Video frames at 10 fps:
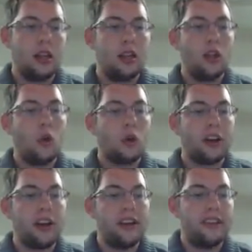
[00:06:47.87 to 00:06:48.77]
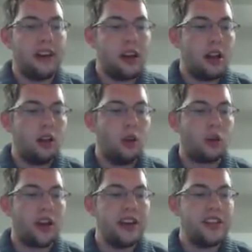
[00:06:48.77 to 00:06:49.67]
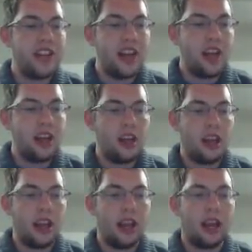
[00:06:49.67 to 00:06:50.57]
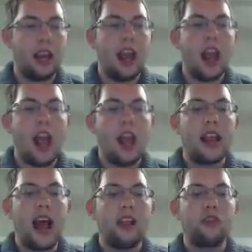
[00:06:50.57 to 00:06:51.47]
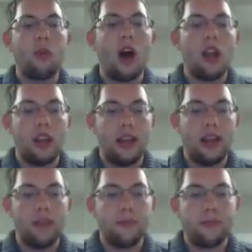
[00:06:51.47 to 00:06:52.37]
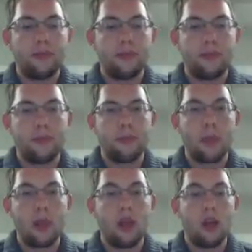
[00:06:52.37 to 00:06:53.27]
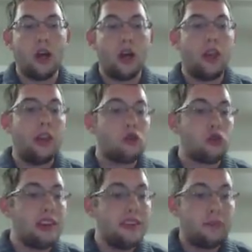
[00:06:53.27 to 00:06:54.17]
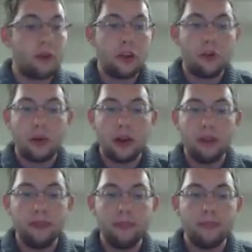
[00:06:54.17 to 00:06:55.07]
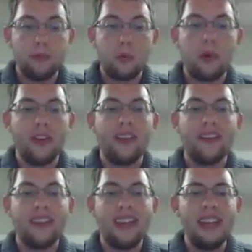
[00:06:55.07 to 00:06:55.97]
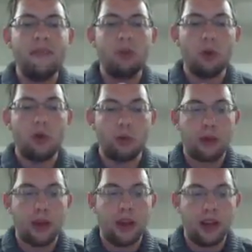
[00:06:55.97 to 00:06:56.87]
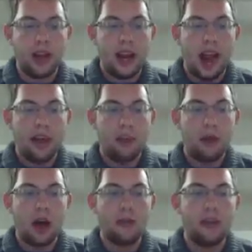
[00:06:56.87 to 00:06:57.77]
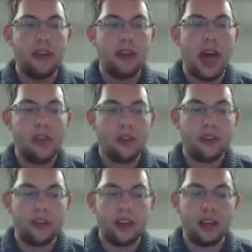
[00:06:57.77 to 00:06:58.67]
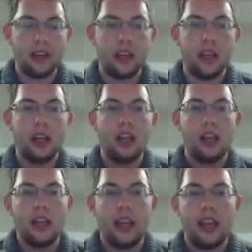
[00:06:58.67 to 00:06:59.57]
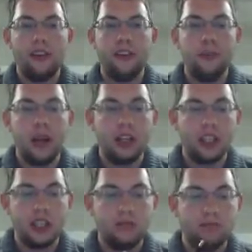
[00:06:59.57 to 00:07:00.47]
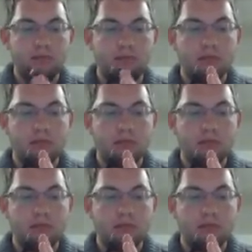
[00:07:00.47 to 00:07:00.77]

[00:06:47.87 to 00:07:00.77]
Laurasia and Gondwanaland. The reason for the spread was seafloor spreading at the bottom of the Tether Sea and subduction